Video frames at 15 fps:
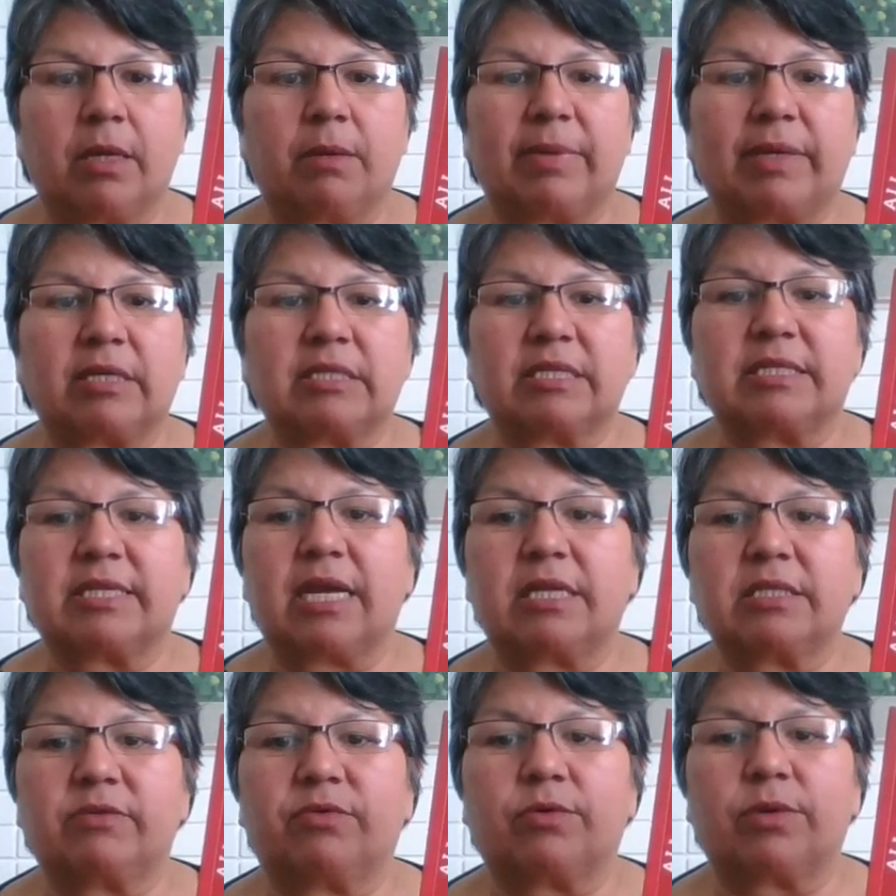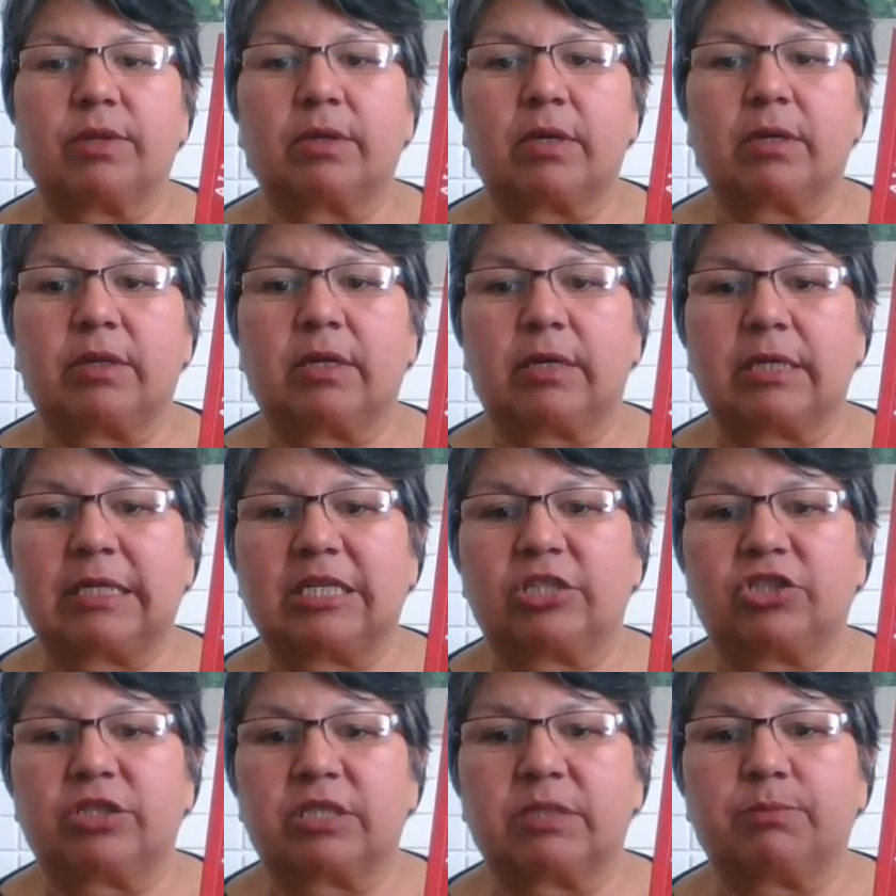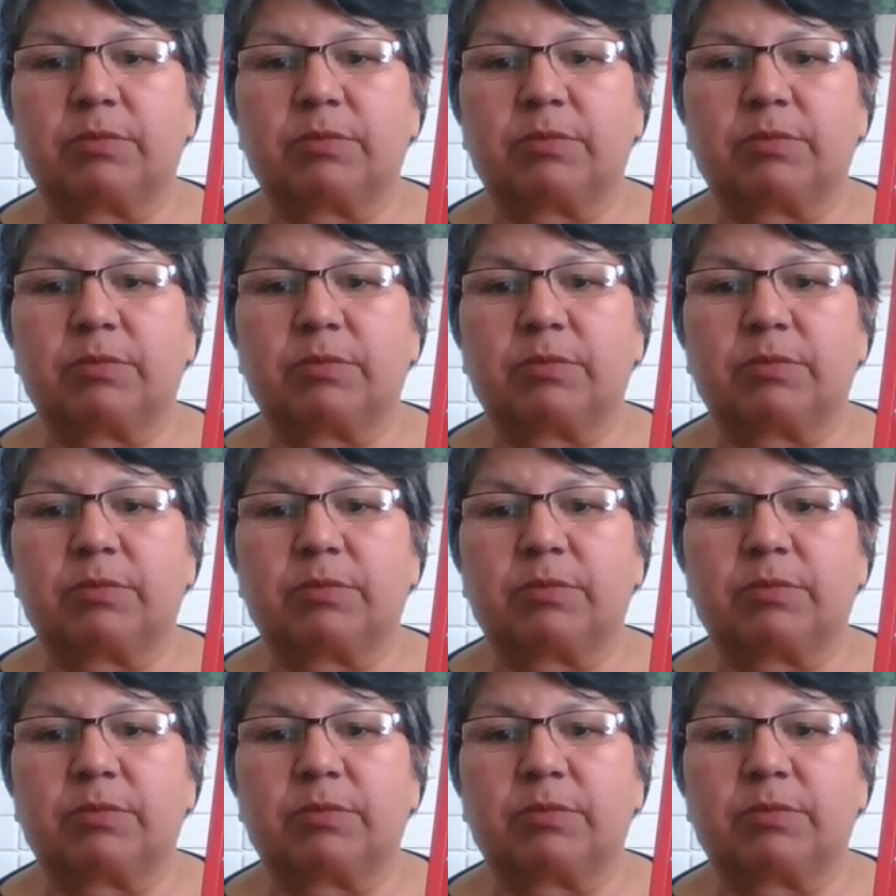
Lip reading: because it stands for the Indigenous.